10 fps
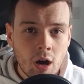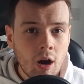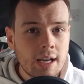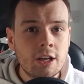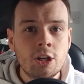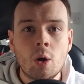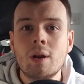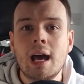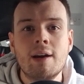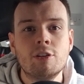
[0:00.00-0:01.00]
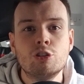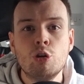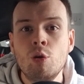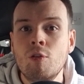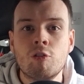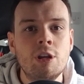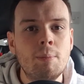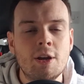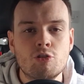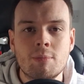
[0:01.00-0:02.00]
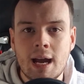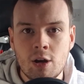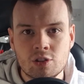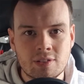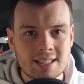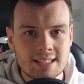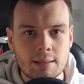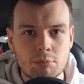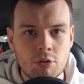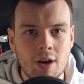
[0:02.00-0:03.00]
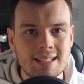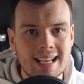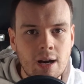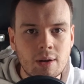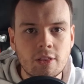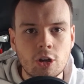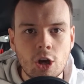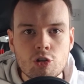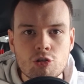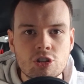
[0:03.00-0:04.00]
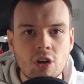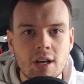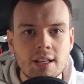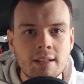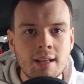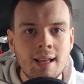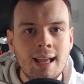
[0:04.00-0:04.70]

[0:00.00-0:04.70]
I can go and have a 2-3 bedroom house for the same price out in the countryside,